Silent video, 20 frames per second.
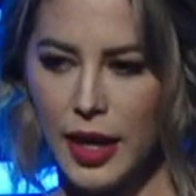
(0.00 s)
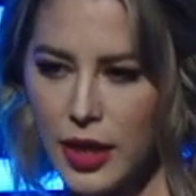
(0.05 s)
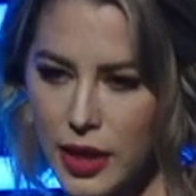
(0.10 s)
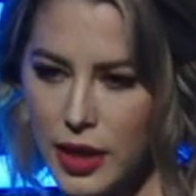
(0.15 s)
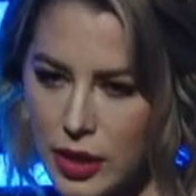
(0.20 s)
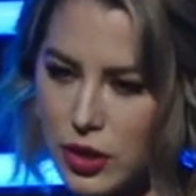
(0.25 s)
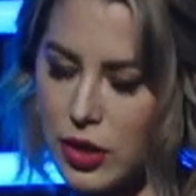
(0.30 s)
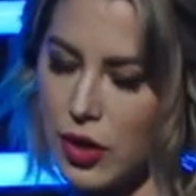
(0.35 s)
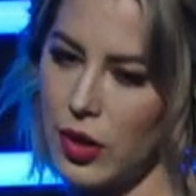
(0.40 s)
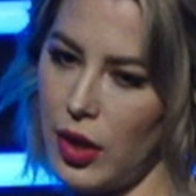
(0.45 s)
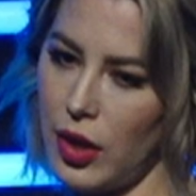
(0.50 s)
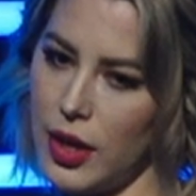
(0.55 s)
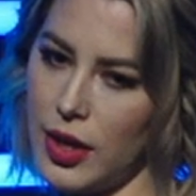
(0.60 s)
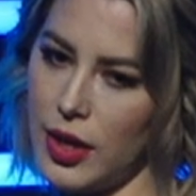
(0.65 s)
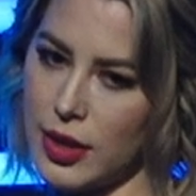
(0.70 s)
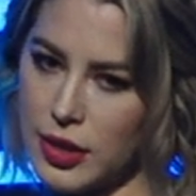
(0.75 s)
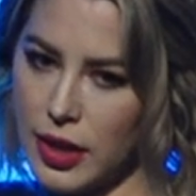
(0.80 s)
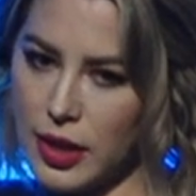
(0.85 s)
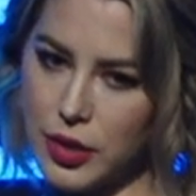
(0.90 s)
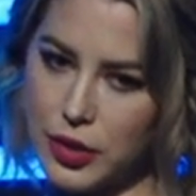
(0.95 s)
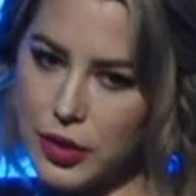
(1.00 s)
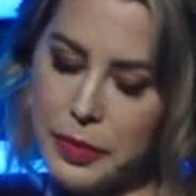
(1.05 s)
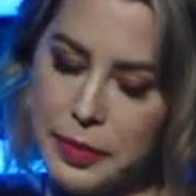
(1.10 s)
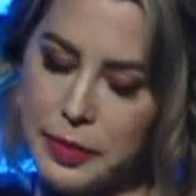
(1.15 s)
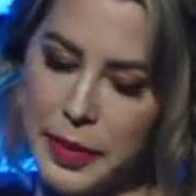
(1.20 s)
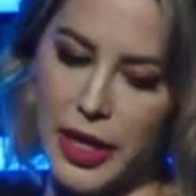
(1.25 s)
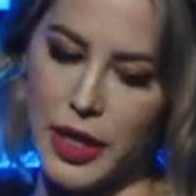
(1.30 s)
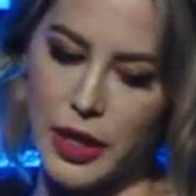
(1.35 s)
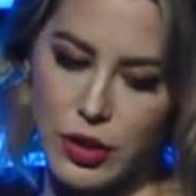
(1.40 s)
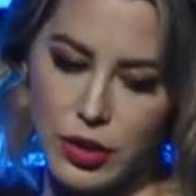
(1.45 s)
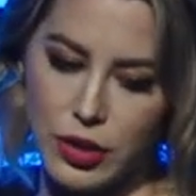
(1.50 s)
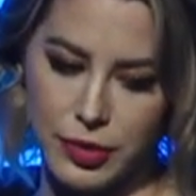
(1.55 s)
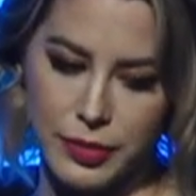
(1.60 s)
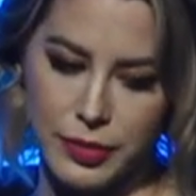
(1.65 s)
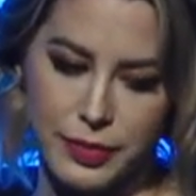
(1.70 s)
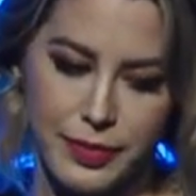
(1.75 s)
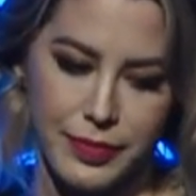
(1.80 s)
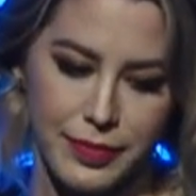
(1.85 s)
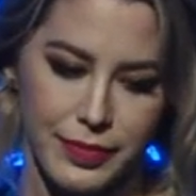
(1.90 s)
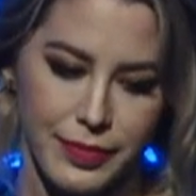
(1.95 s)
These are the things I used to manage.
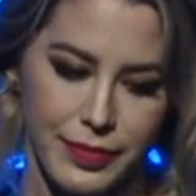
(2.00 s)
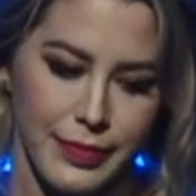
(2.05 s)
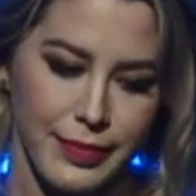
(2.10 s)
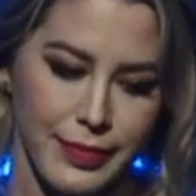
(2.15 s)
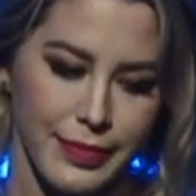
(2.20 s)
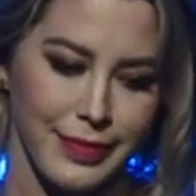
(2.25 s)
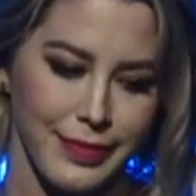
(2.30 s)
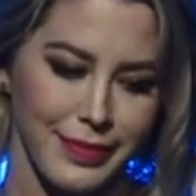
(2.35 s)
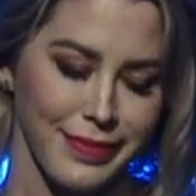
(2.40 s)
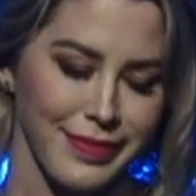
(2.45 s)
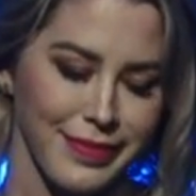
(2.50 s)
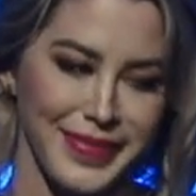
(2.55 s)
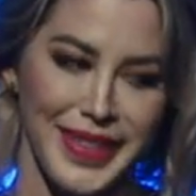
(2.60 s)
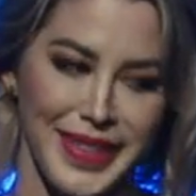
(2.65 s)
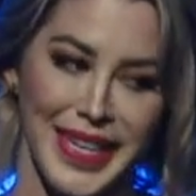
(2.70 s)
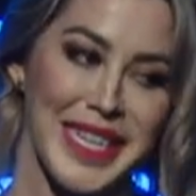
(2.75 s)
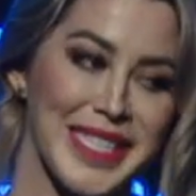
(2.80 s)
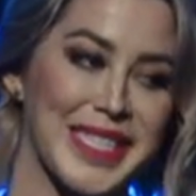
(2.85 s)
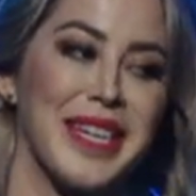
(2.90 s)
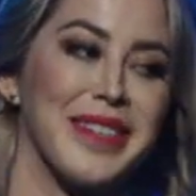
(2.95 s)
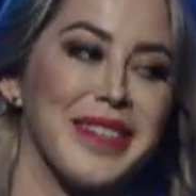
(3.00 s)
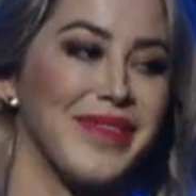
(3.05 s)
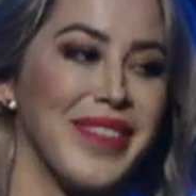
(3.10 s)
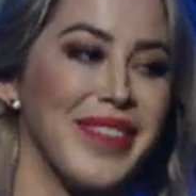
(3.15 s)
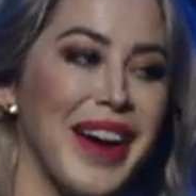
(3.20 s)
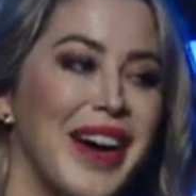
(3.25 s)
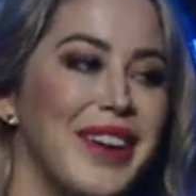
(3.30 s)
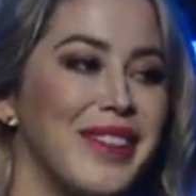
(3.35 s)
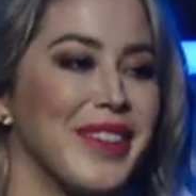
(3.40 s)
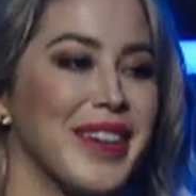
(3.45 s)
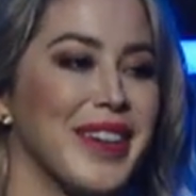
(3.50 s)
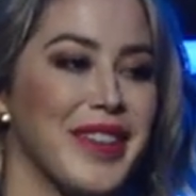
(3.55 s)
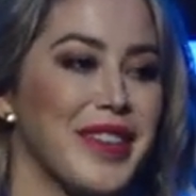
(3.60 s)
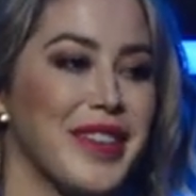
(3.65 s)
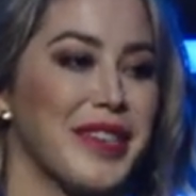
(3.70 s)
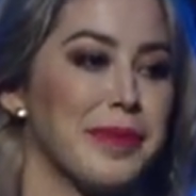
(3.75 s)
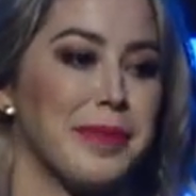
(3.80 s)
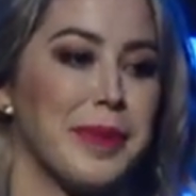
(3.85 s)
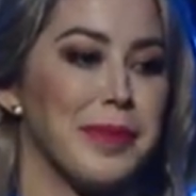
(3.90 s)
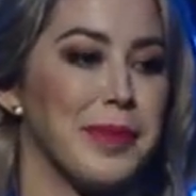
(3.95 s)
Because I'm not one of
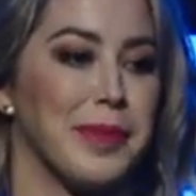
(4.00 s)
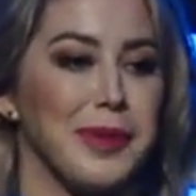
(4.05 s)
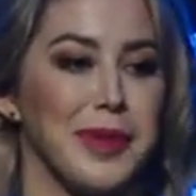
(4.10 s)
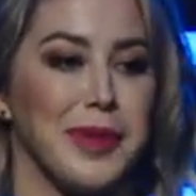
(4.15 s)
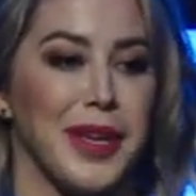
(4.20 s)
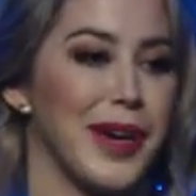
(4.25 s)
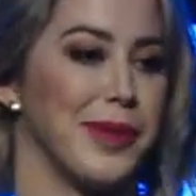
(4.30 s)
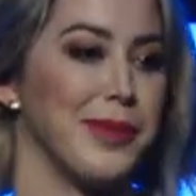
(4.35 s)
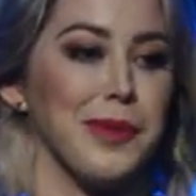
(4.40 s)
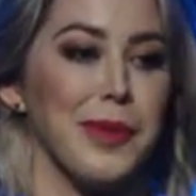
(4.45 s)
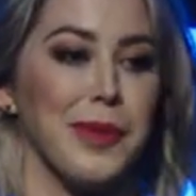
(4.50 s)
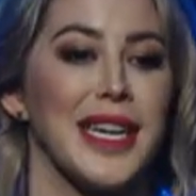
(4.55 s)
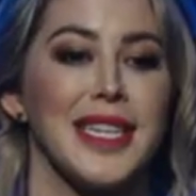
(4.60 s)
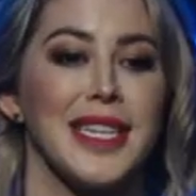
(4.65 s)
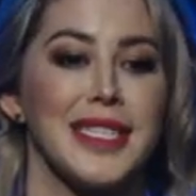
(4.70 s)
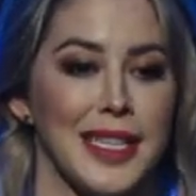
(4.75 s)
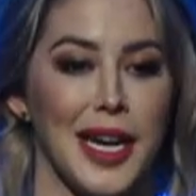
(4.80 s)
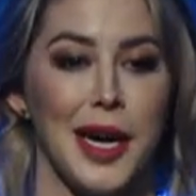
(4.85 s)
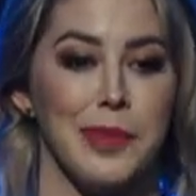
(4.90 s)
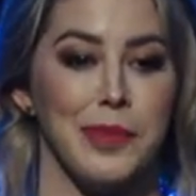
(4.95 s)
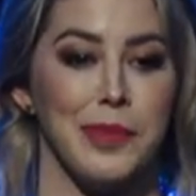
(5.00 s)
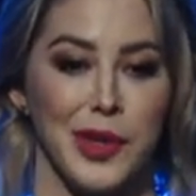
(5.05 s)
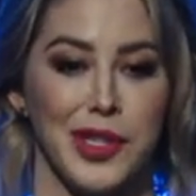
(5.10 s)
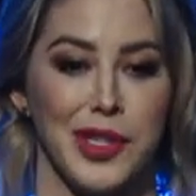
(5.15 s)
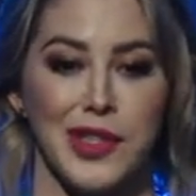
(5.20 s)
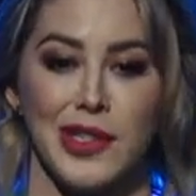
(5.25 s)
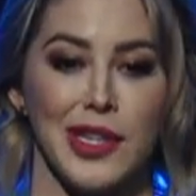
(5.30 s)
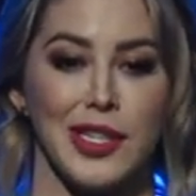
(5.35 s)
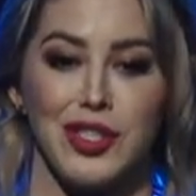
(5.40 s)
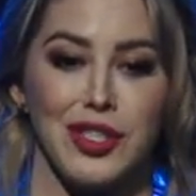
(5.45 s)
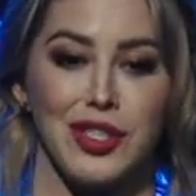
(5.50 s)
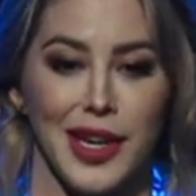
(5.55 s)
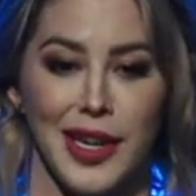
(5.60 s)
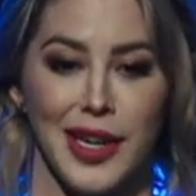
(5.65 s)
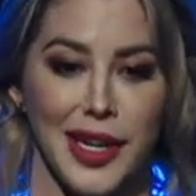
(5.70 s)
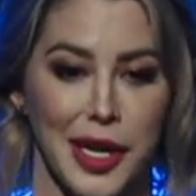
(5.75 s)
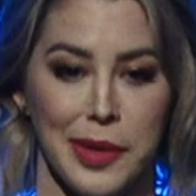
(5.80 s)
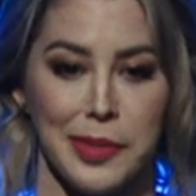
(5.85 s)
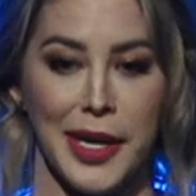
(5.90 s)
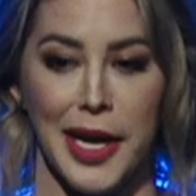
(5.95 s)
those people that wakes up with
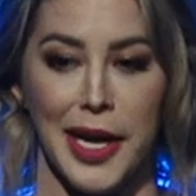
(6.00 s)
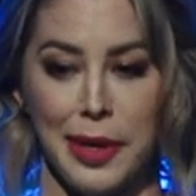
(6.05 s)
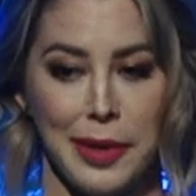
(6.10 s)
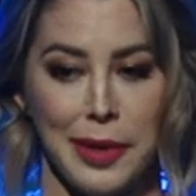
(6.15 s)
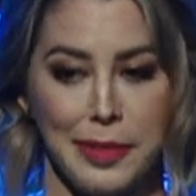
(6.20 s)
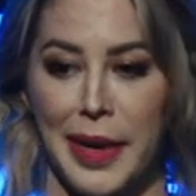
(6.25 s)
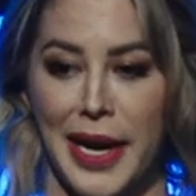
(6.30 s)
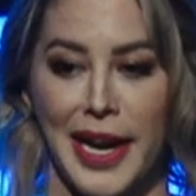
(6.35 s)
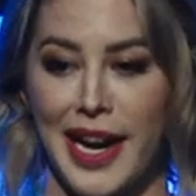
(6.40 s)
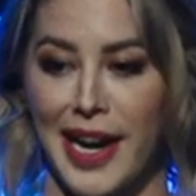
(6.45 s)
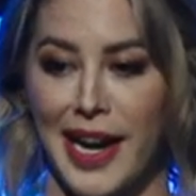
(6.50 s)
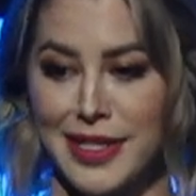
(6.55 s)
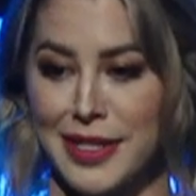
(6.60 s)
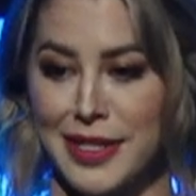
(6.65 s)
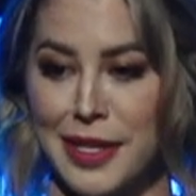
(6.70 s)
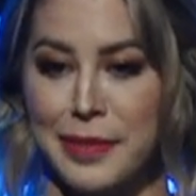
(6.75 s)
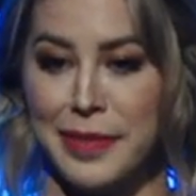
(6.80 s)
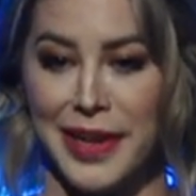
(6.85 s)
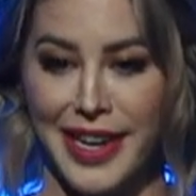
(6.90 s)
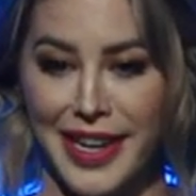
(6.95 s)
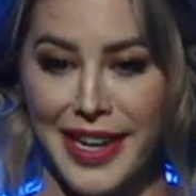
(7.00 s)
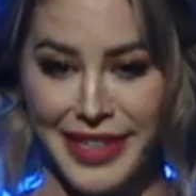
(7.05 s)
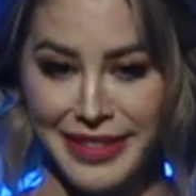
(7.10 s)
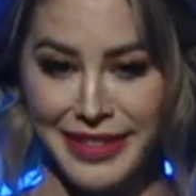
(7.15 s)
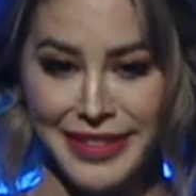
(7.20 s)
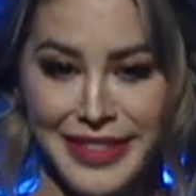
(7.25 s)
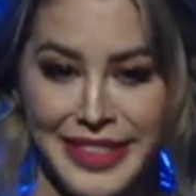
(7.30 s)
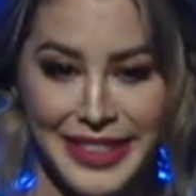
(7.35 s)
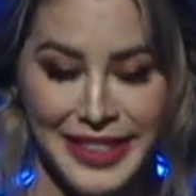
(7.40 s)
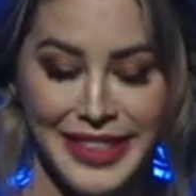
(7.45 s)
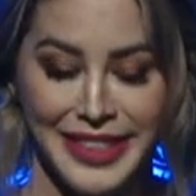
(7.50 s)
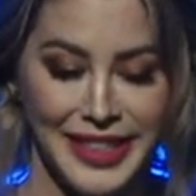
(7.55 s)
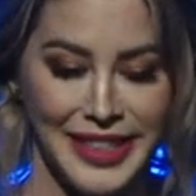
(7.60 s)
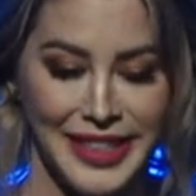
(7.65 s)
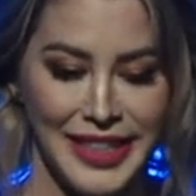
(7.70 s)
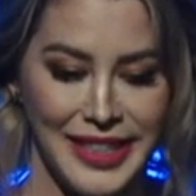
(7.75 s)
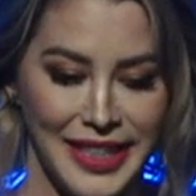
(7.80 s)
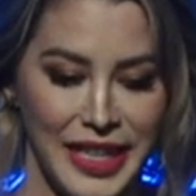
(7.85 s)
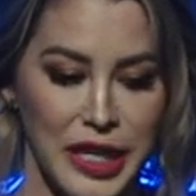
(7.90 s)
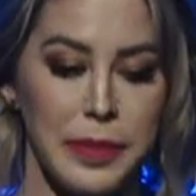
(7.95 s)
sunshine coming out on my ass. I'm not.
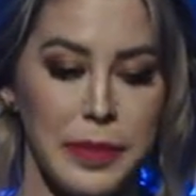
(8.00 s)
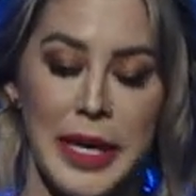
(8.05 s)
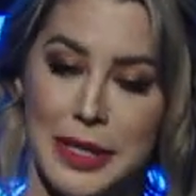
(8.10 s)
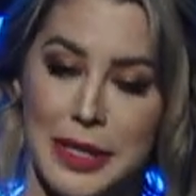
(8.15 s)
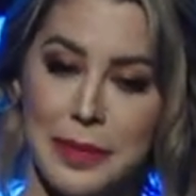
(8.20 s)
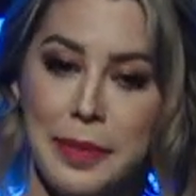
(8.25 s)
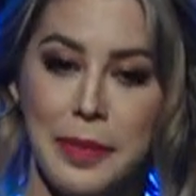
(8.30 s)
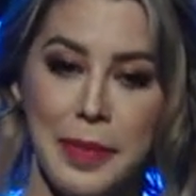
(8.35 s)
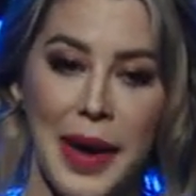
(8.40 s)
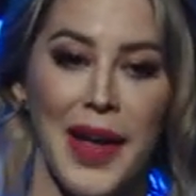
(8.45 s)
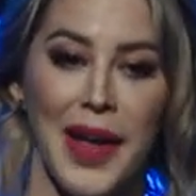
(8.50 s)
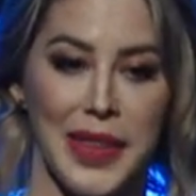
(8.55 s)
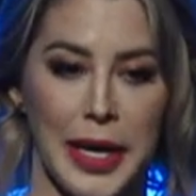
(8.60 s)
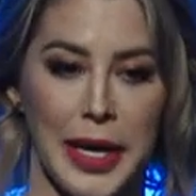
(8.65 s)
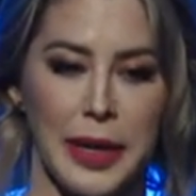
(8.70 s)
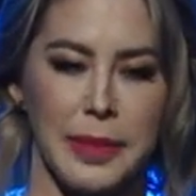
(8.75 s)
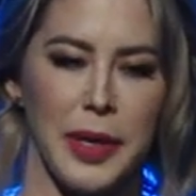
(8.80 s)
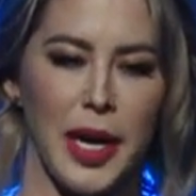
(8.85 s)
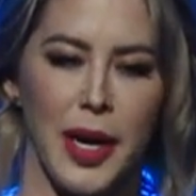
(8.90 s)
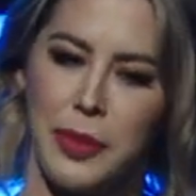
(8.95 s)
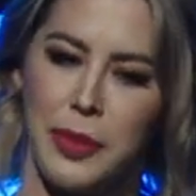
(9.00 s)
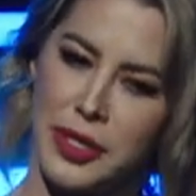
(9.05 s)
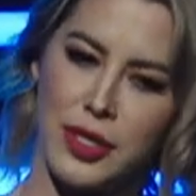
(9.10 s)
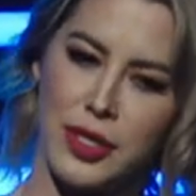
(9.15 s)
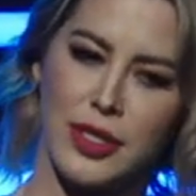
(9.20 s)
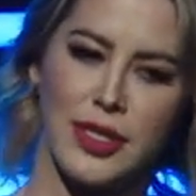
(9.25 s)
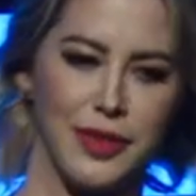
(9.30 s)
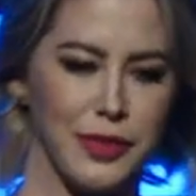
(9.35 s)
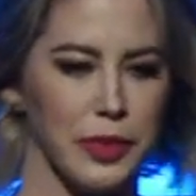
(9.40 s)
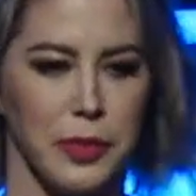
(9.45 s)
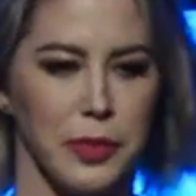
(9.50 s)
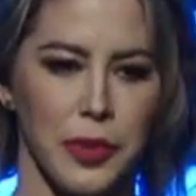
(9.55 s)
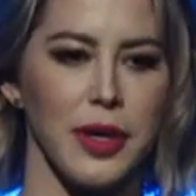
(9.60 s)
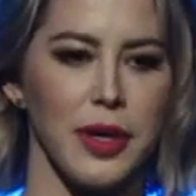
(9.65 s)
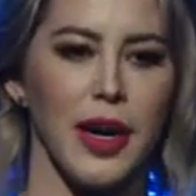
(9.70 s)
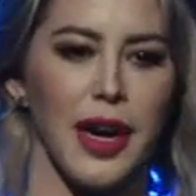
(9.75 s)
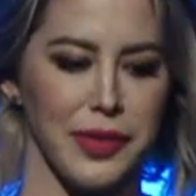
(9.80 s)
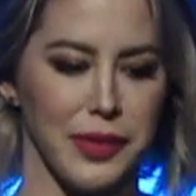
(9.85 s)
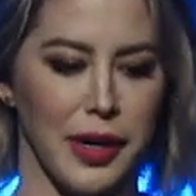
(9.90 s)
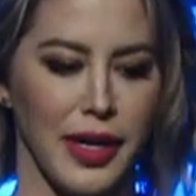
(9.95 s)
And it makes me mad that I'm not, which is even
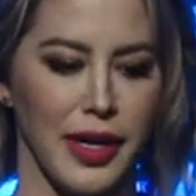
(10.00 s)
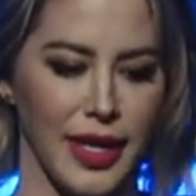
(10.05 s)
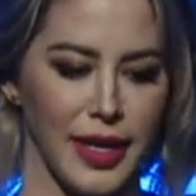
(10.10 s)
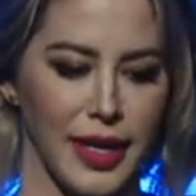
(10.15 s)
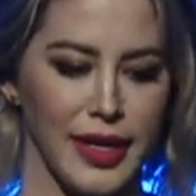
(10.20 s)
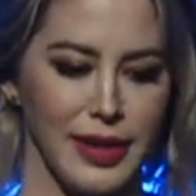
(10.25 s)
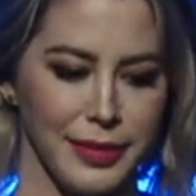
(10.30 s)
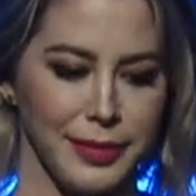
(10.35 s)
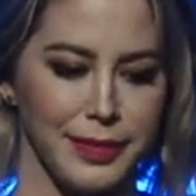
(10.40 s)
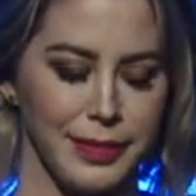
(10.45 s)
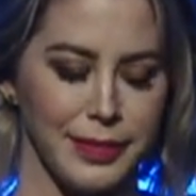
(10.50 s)
more ironic.